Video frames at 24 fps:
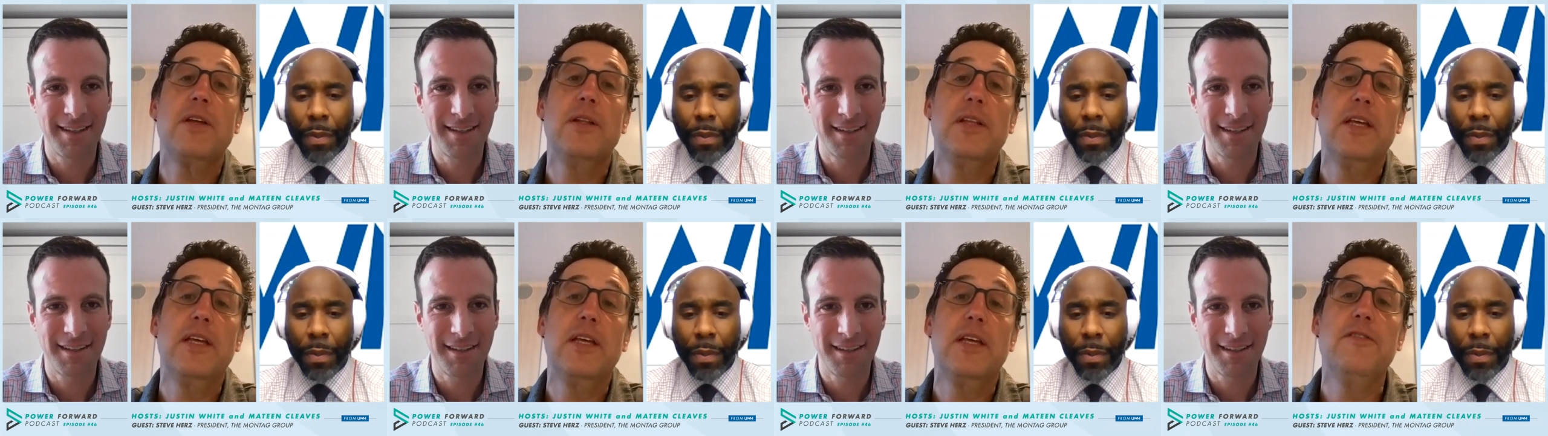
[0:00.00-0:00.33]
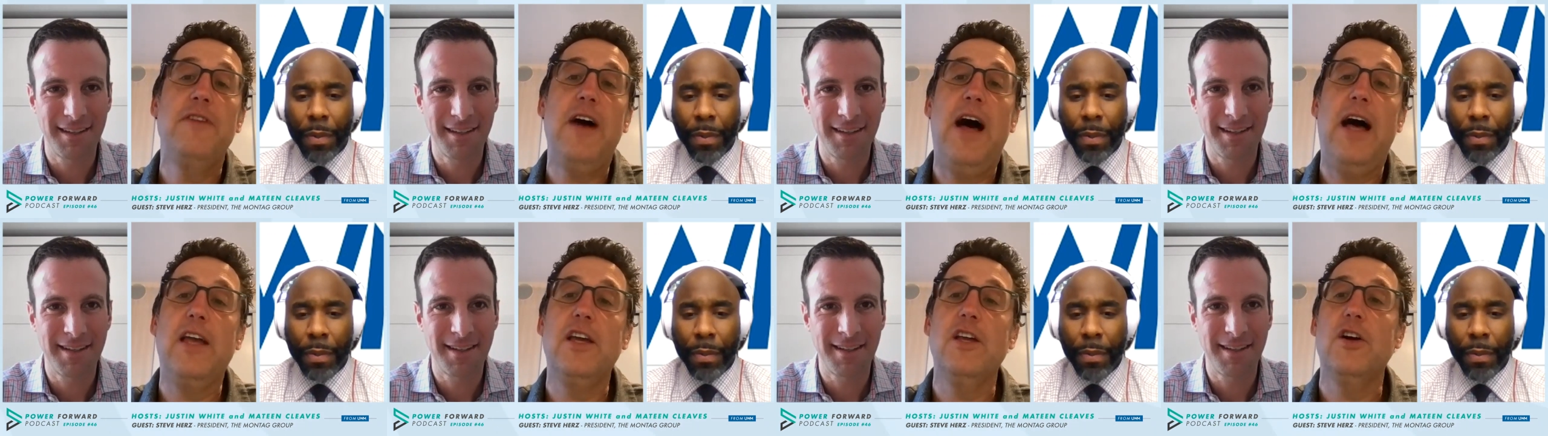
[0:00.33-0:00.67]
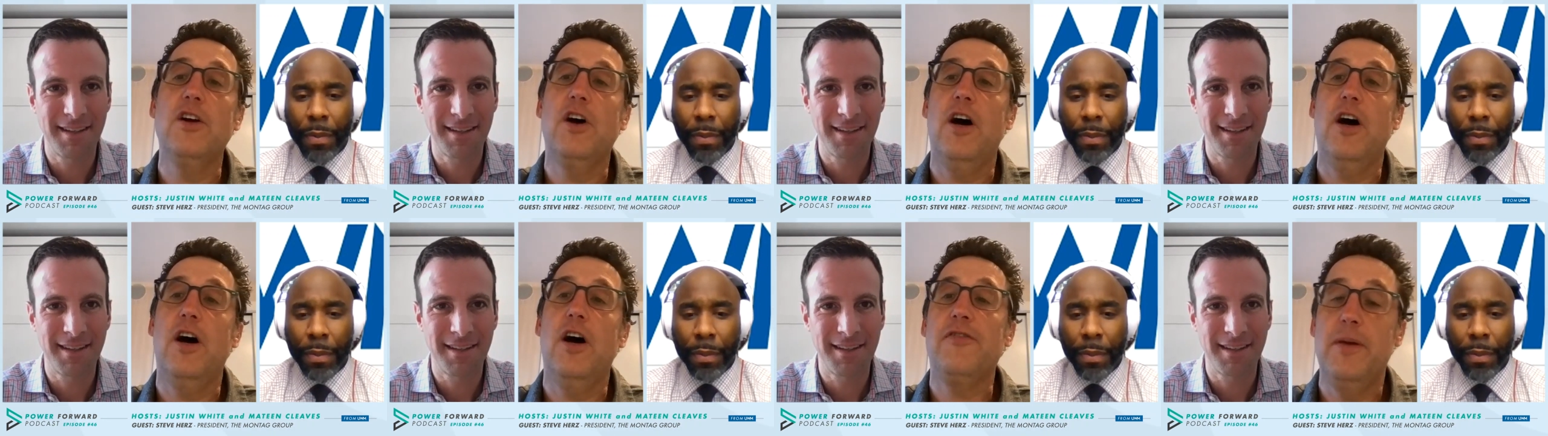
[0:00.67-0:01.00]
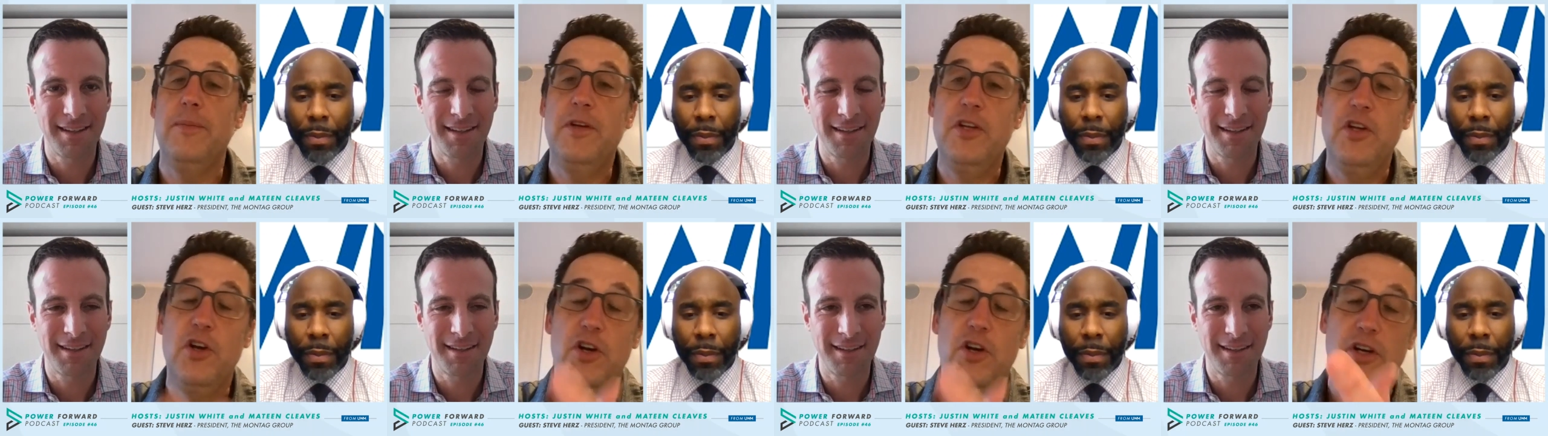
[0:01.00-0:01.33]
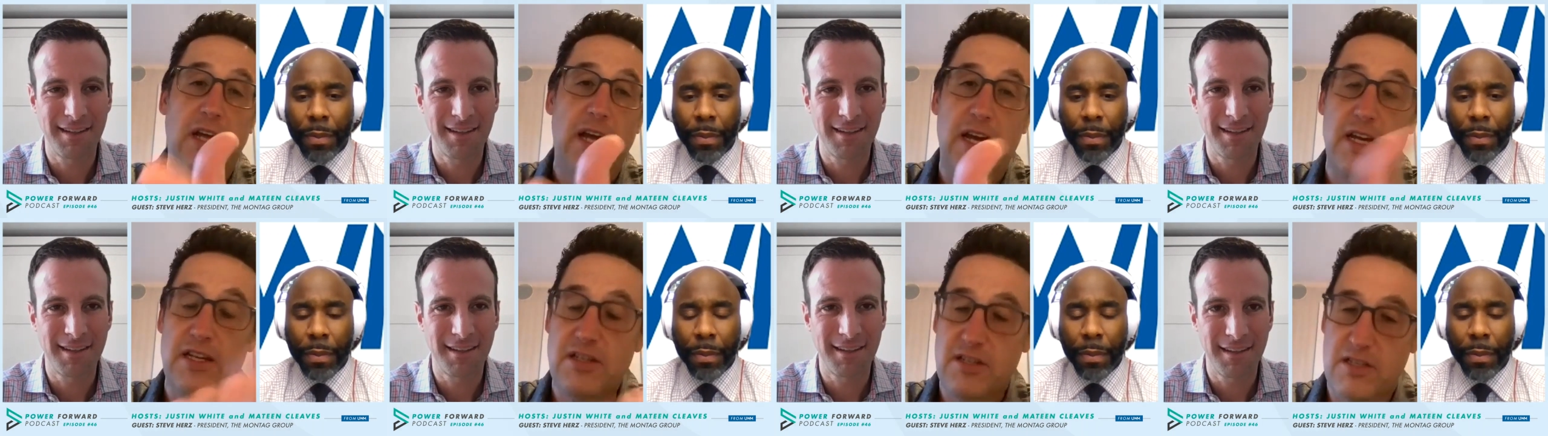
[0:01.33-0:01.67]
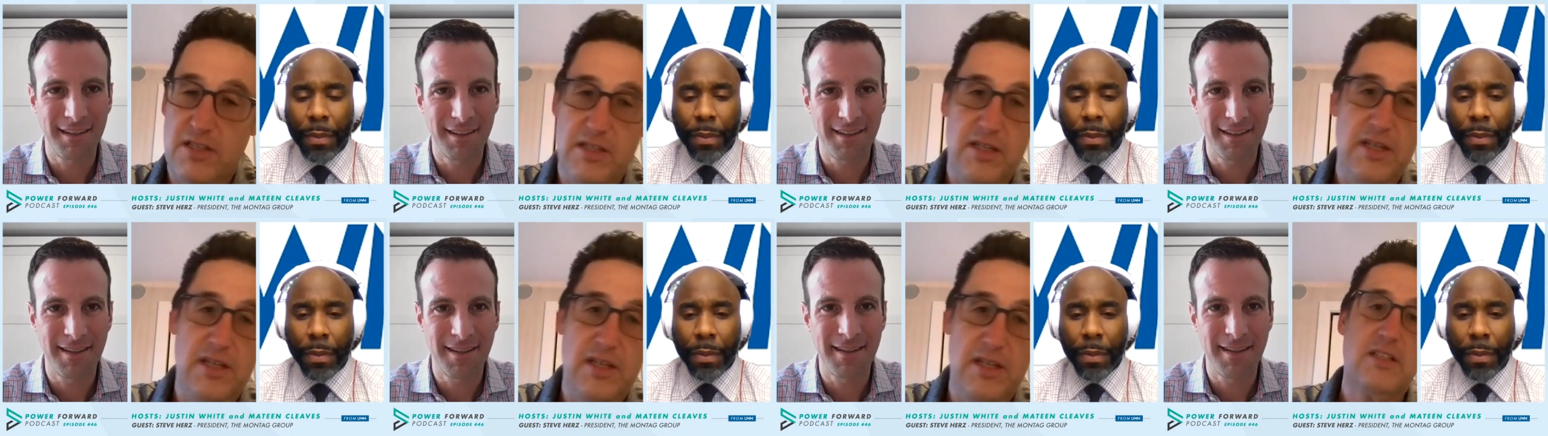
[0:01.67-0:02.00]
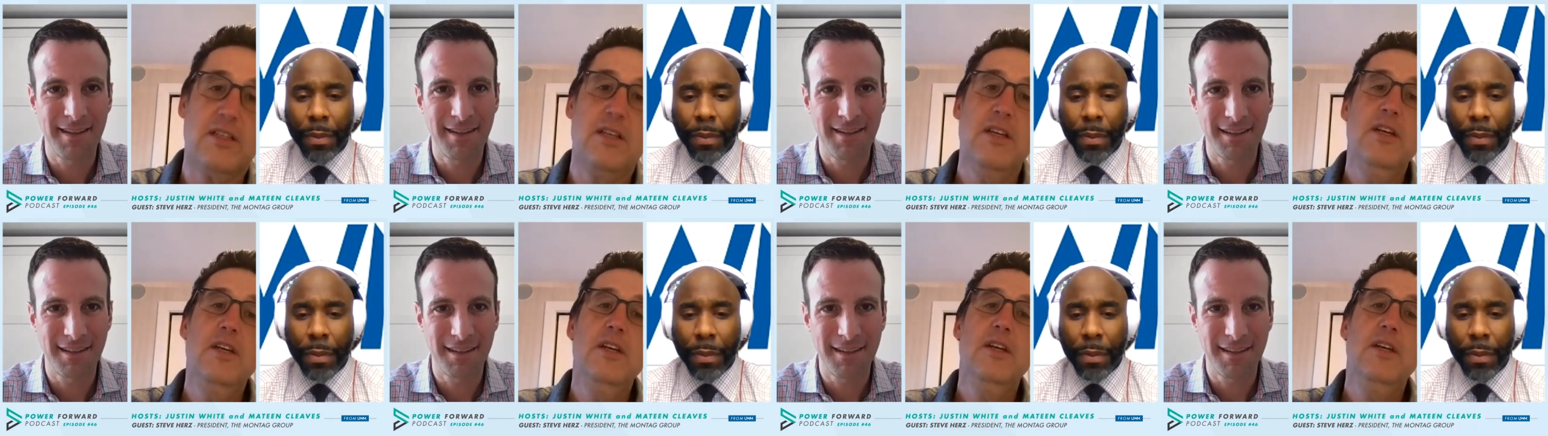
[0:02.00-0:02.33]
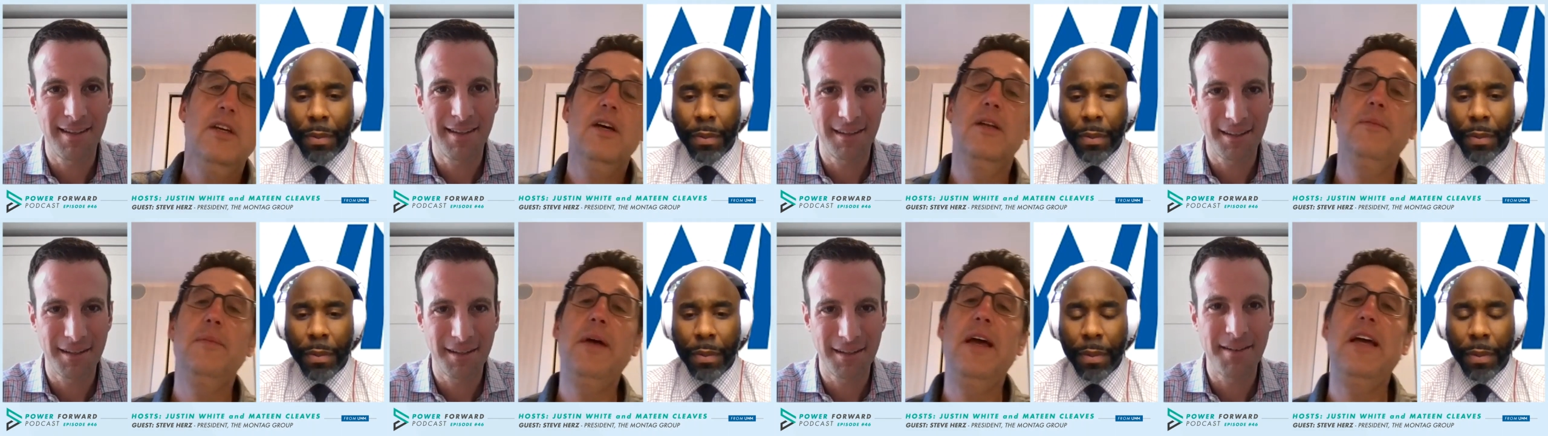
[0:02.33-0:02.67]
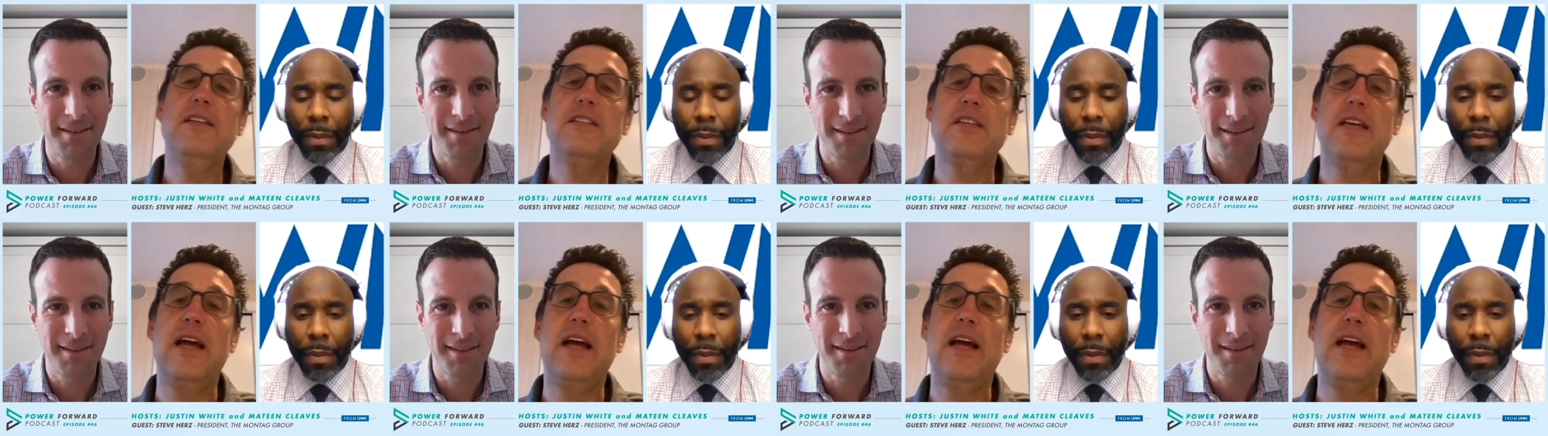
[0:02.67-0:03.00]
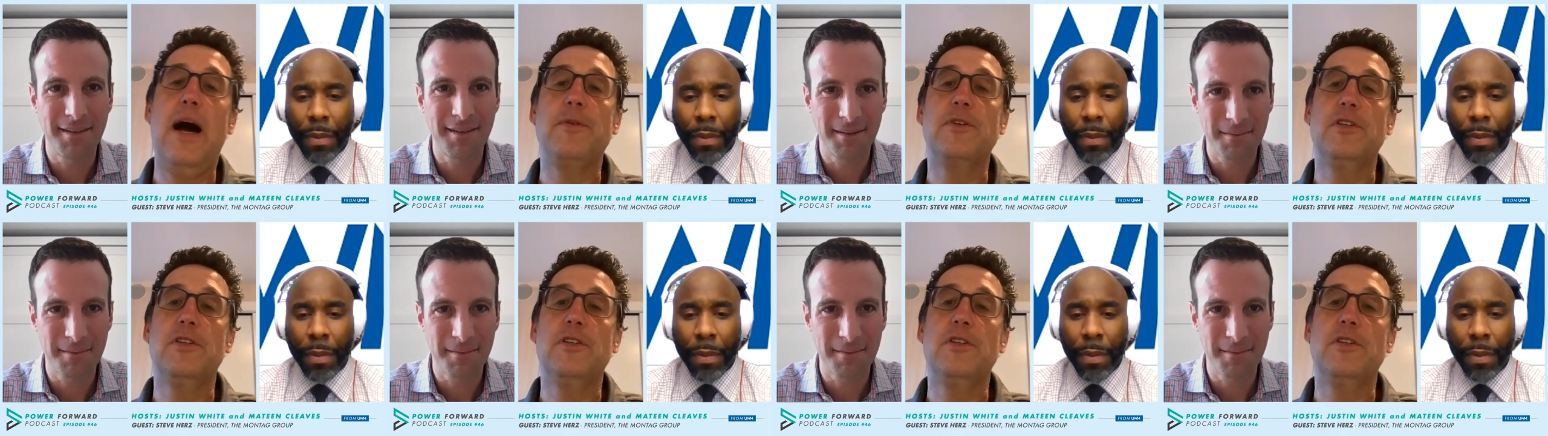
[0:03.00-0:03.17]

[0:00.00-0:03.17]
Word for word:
Speaker 1: have something of value to offer them, in your case, it's an amazing